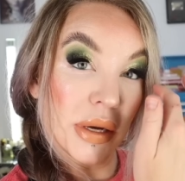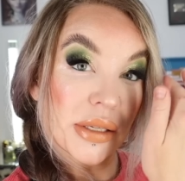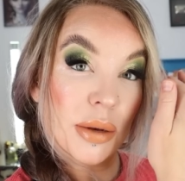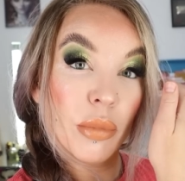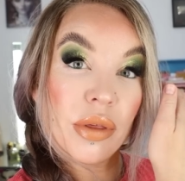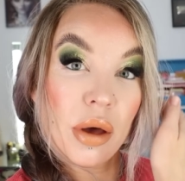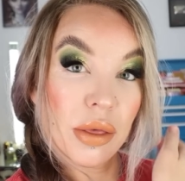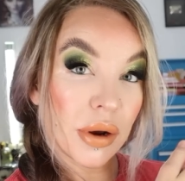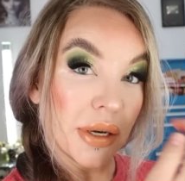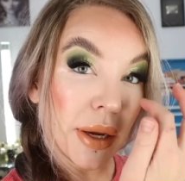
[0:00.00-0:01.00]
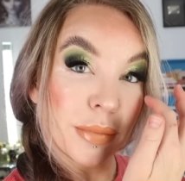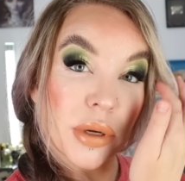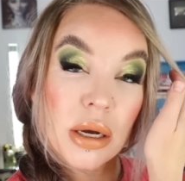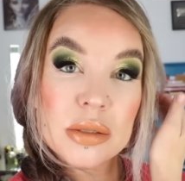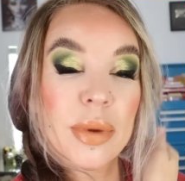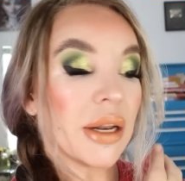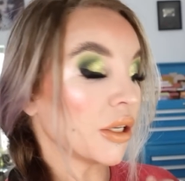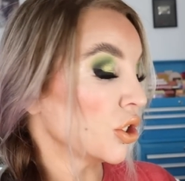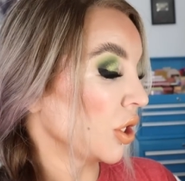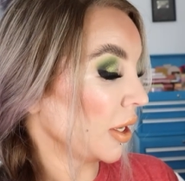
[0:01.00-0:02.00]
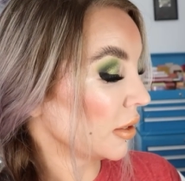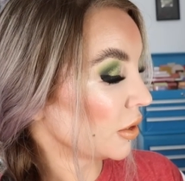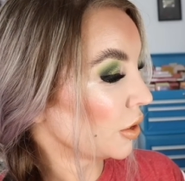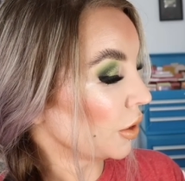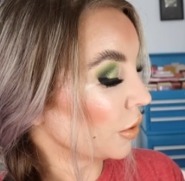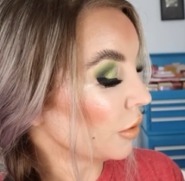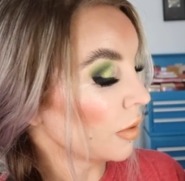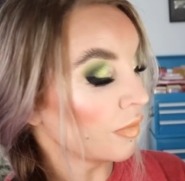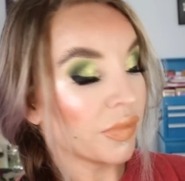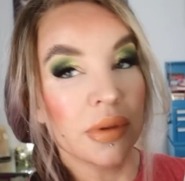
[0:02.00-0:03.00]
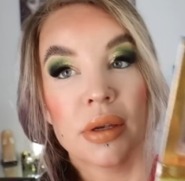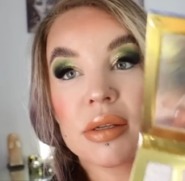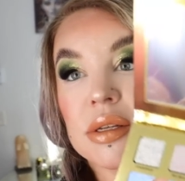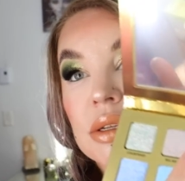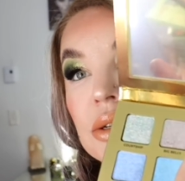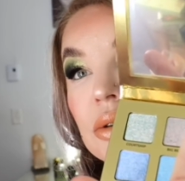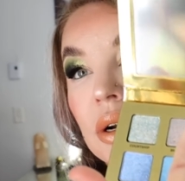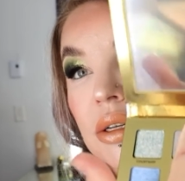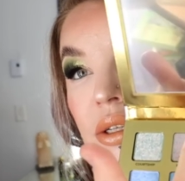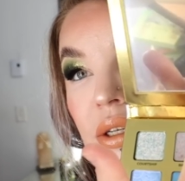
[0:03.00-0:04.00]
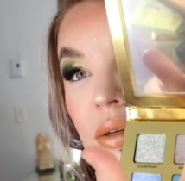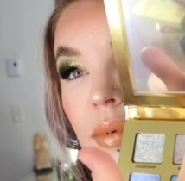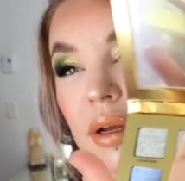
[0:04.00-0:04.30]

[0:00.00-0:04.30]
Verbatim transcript: mix them with other Adept Cosmetics shades too. It says do not disturb